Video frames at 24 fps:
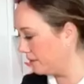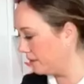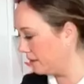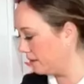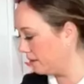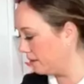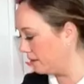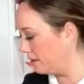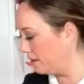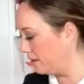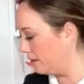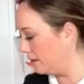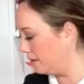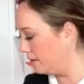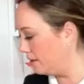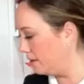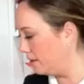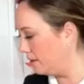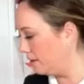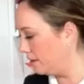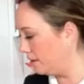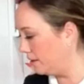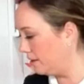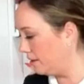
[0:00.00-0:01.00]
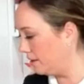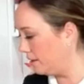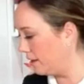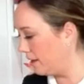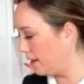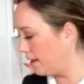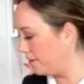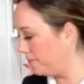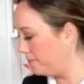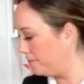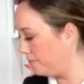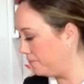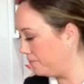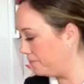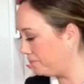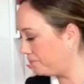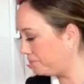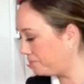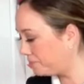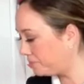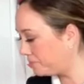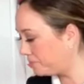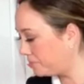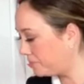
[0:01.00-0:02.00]
I need to delete that.
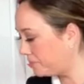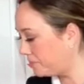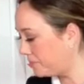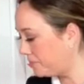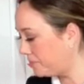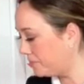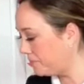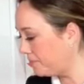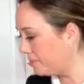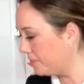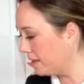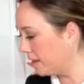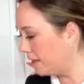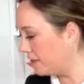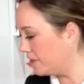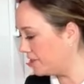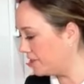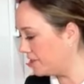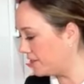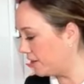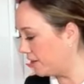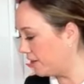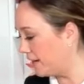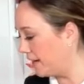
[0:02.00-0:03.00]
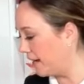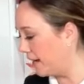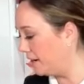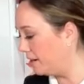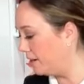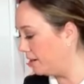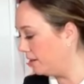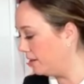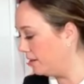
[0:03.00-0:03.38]
I'll just start again.